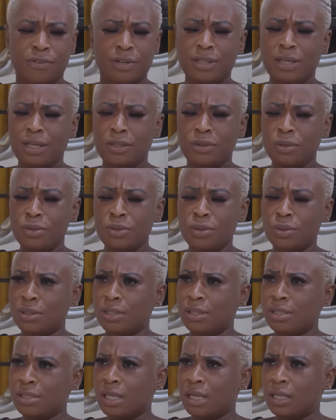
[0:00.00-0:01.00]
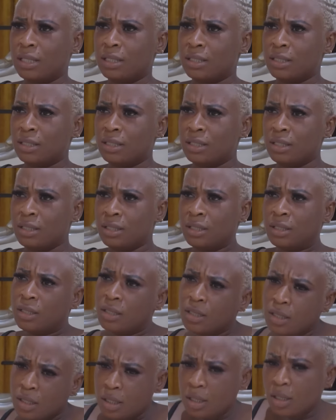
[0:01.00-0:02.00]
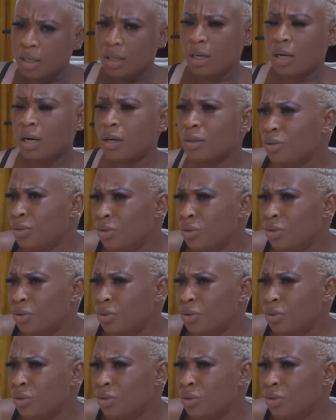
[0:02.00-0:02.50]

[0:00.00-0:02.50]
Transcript: Well, I don't understand. How